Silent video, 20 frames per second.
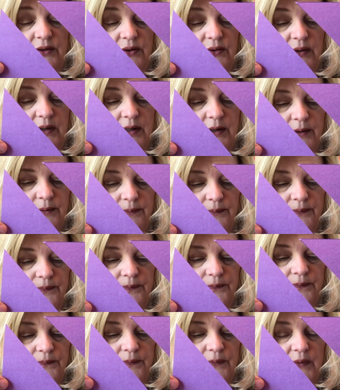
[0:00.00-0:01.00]
two here.
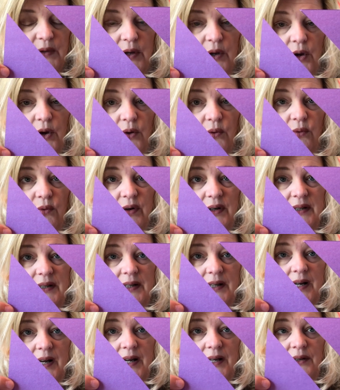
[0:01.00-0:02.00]
What
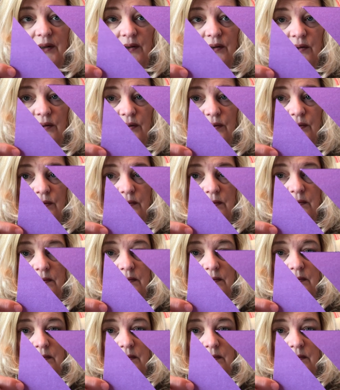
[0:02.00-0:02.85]
did I do?